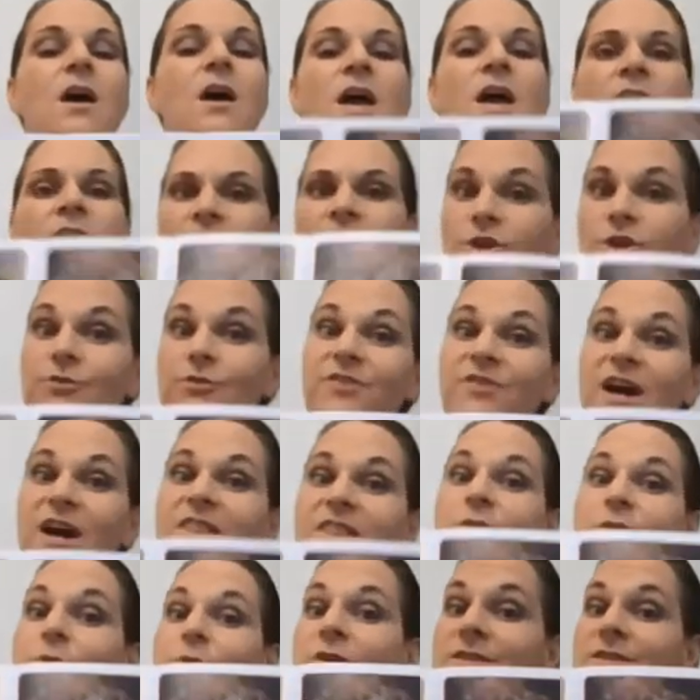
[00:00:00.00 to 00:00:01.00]
Can you find
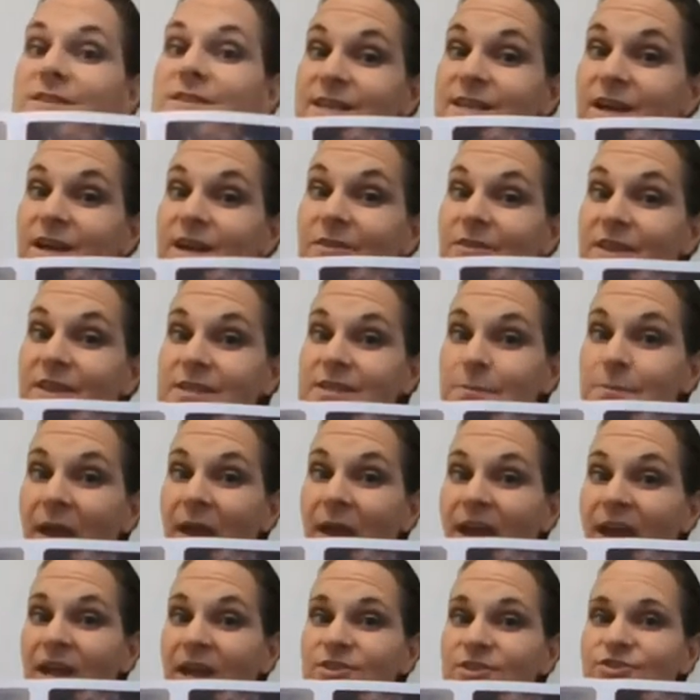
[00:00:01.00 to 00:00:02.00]
the word see on this
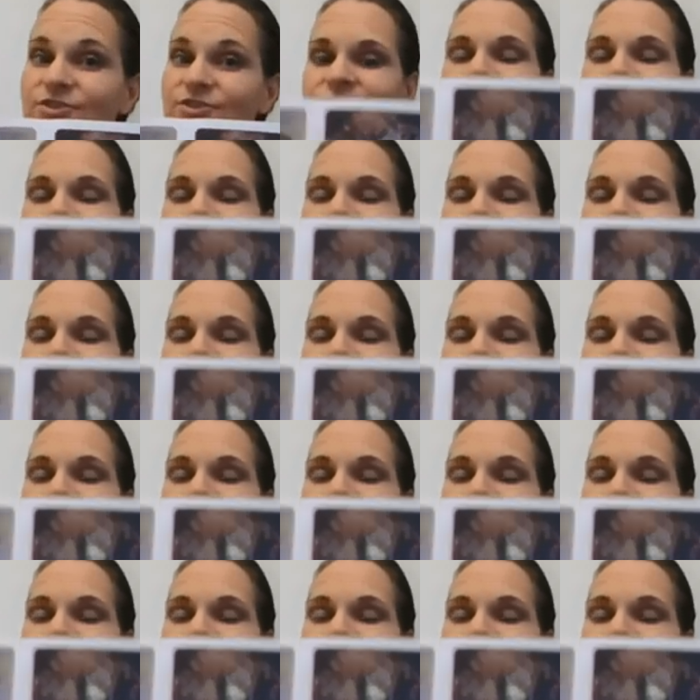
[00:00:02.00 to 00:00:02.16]
page?